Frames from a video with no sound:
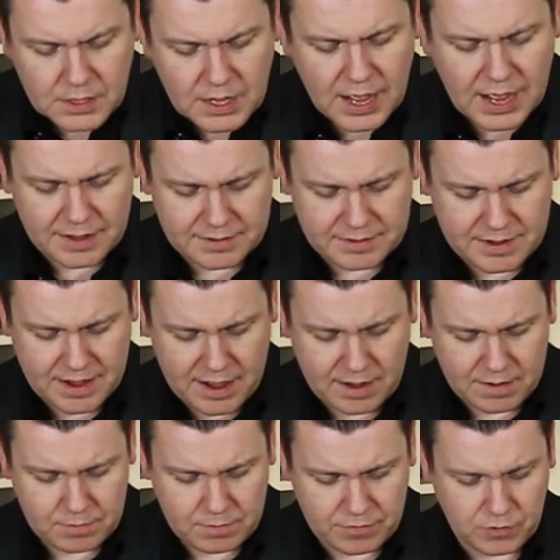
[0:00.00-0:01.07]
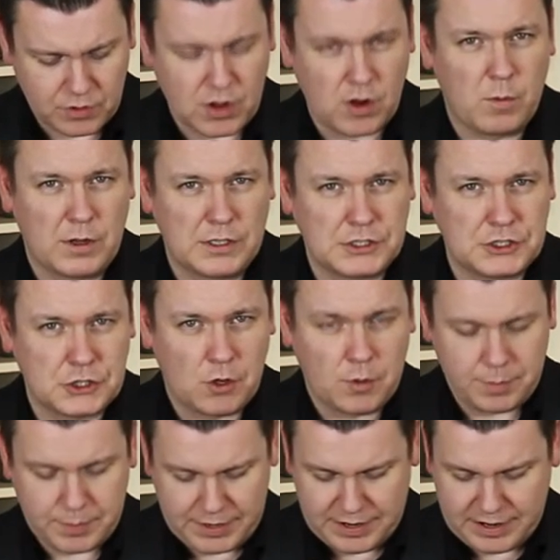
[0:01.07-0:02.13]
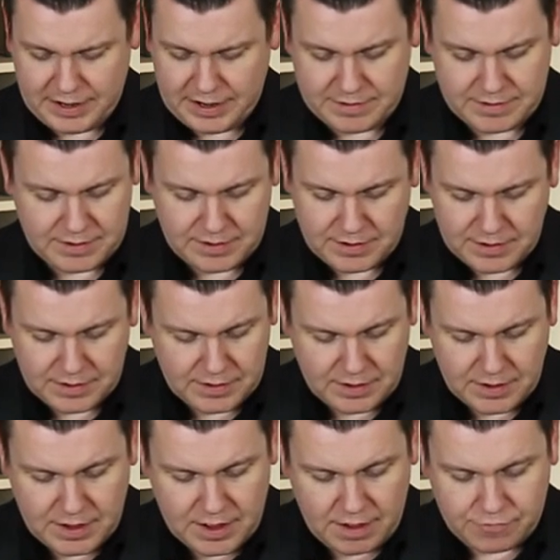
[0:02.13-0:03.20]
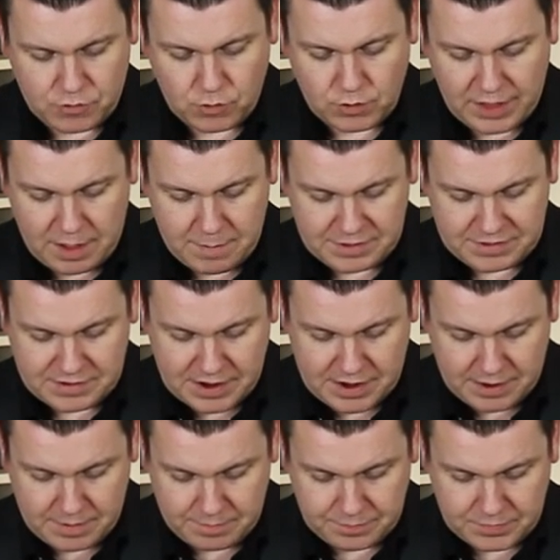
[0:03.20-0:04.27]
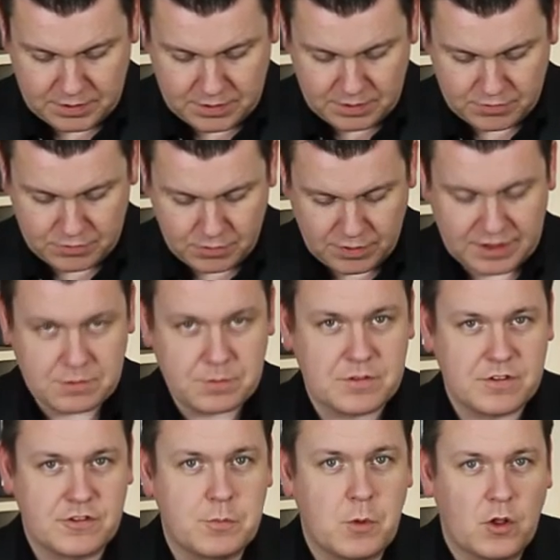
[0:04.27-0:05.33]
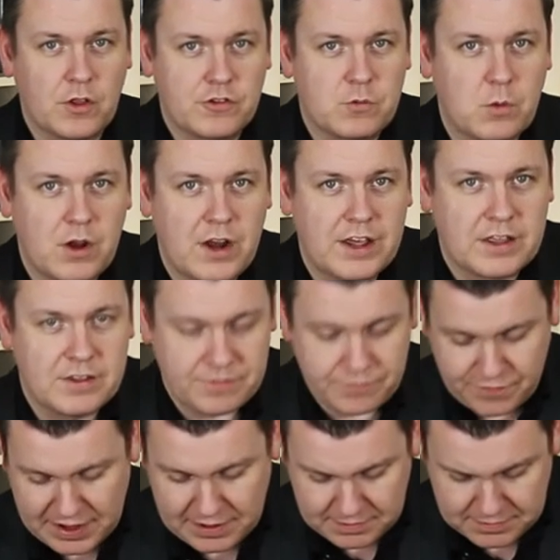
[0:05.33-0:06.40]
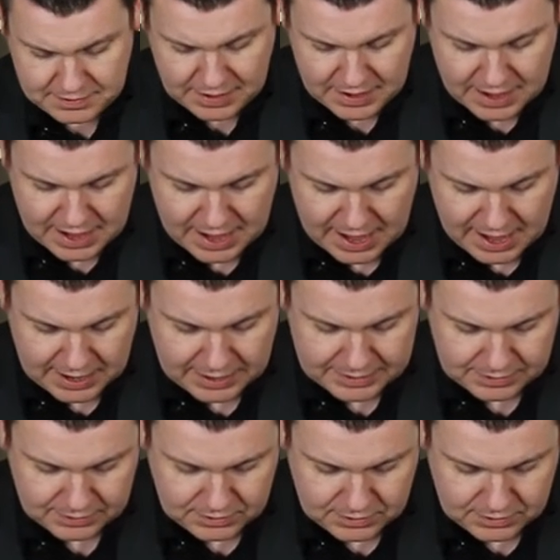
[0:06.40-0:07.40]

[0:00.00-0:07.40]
and uh, we've only got one shop, and it had a few lemons in it. So this was the smallest one I could find, and it